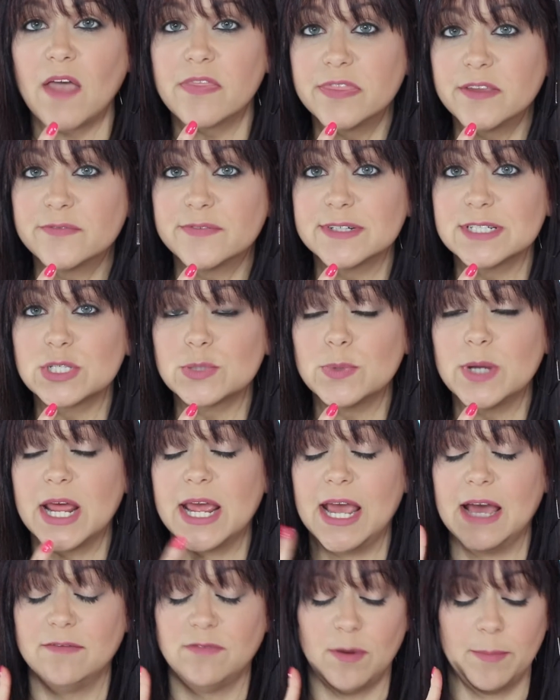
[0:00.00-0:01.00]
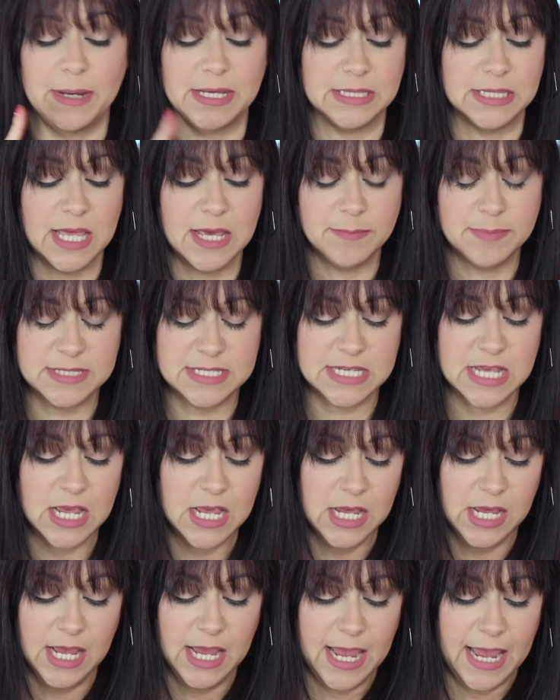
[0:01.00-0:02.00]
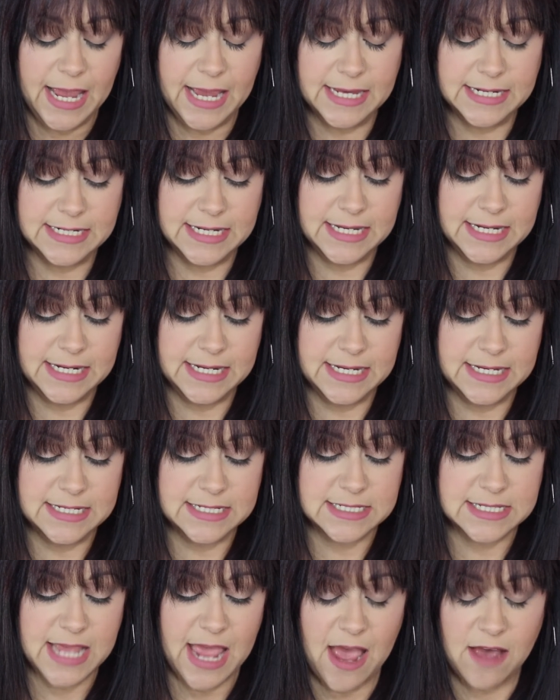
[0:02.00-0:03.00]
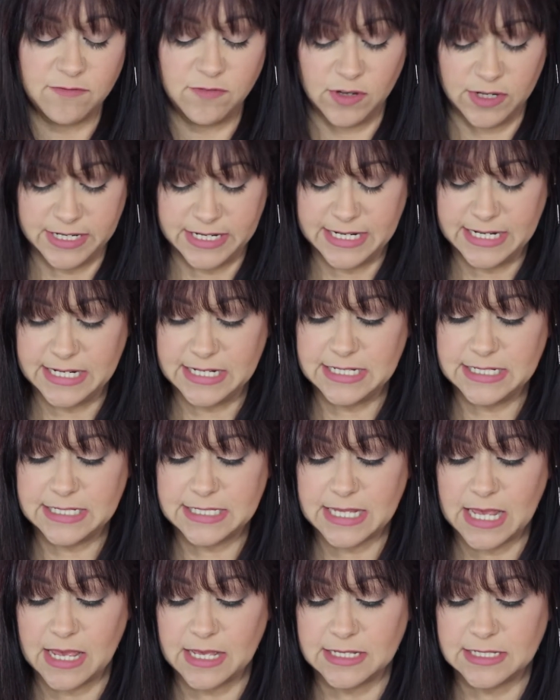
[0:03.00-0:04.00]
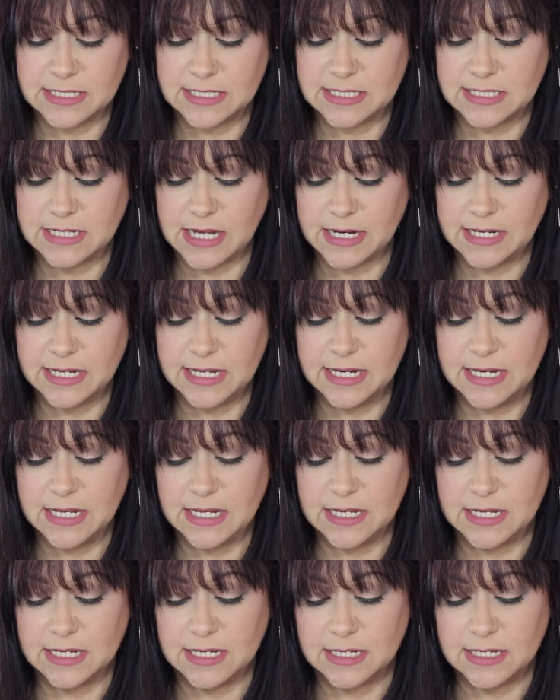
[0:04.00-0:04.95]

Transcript: The first one I have on my lips, and it is Kat Von D's Studded